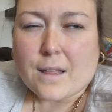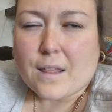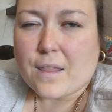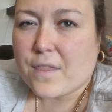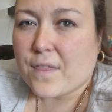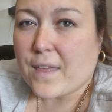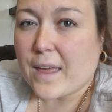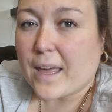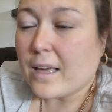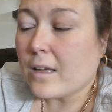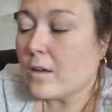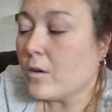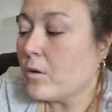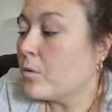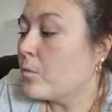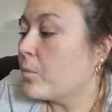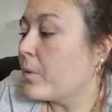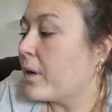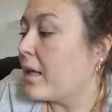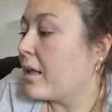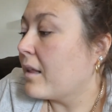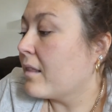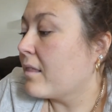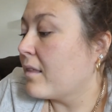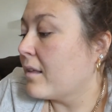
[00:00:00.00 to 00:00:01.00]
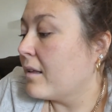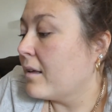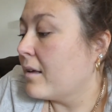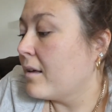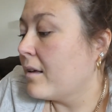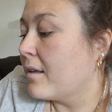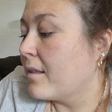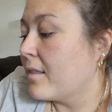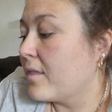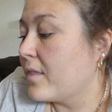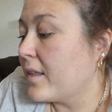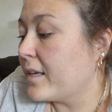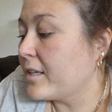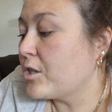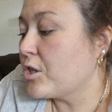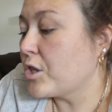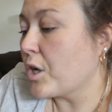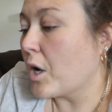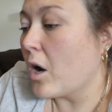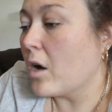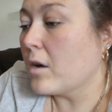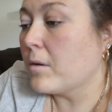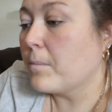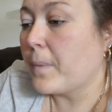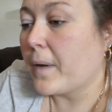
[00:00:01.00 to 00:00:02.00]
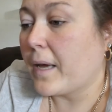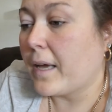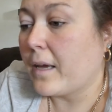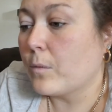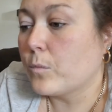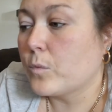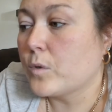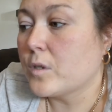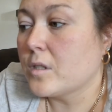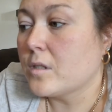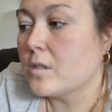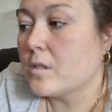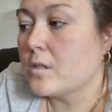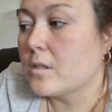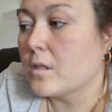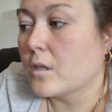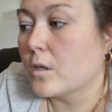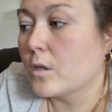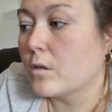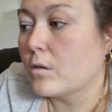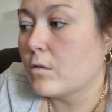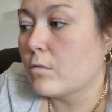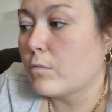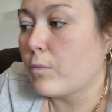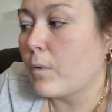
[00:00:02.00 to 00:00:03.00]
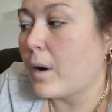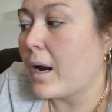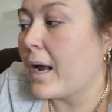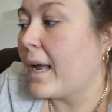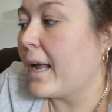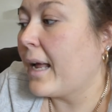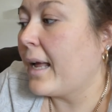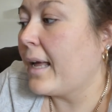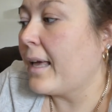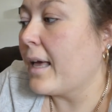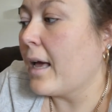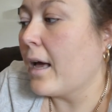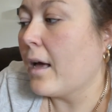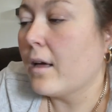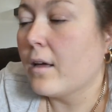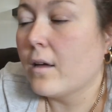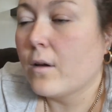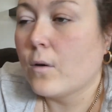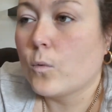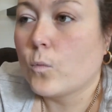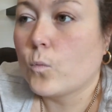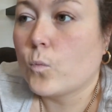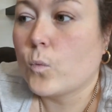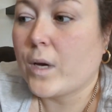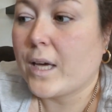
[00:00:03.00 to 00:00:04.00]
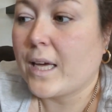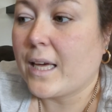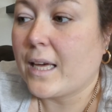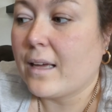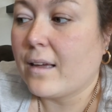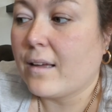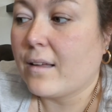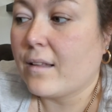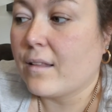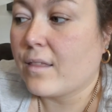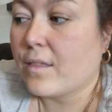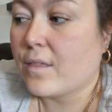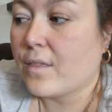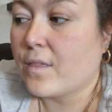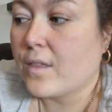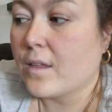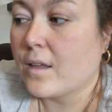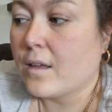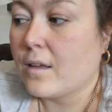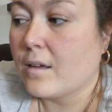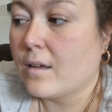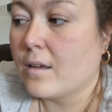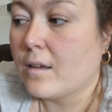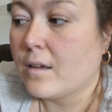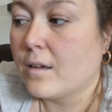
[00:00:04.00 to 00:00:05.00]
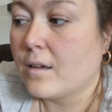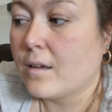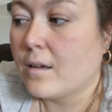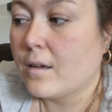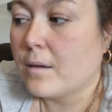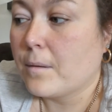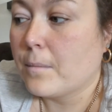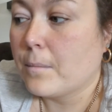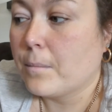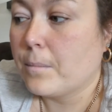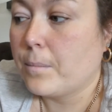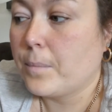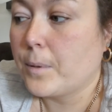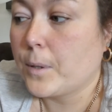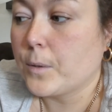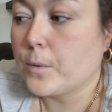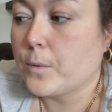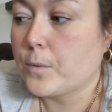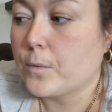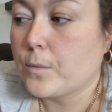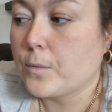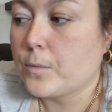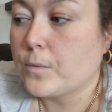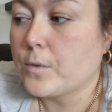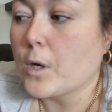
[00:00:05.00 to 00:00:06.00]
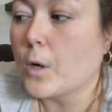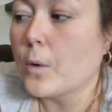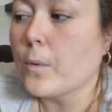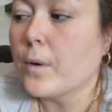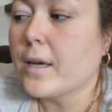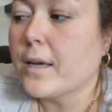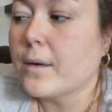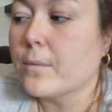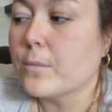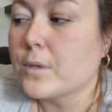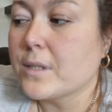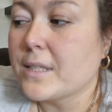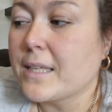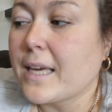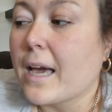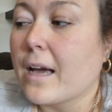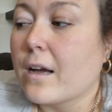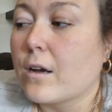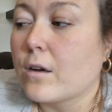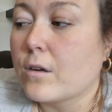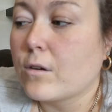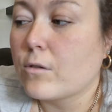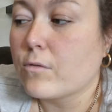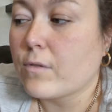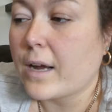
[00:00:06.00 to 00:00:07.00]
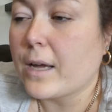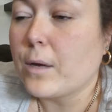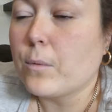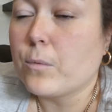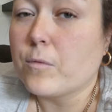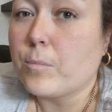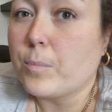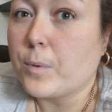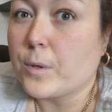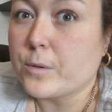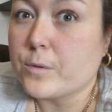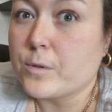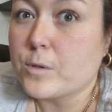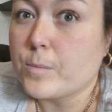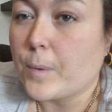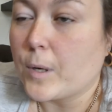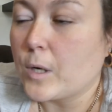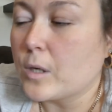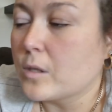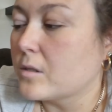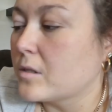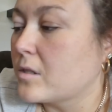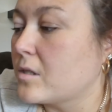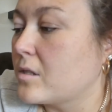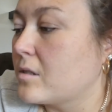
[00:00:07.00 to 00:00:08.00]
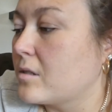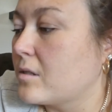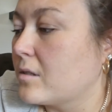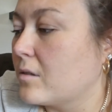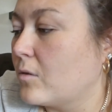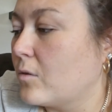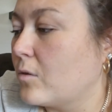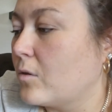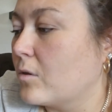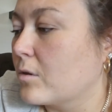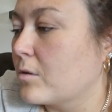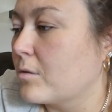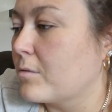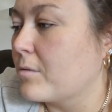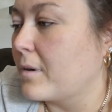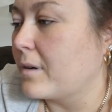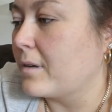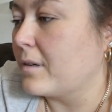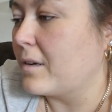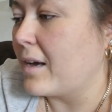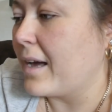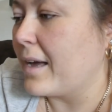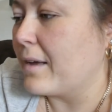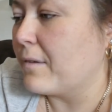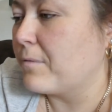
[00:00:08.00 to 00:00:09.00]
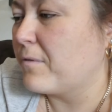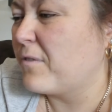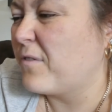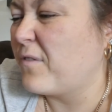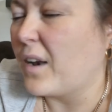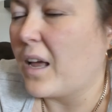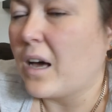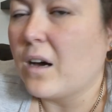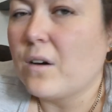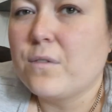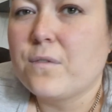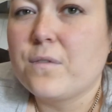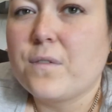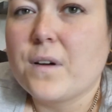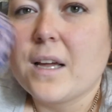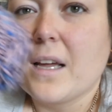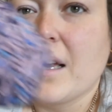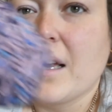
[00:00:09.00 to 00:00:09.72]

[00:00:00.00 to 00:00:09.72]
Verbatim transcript: thing with this yarn but it was grey with blue, no, it, yeah, grey with blue spots or like fluff,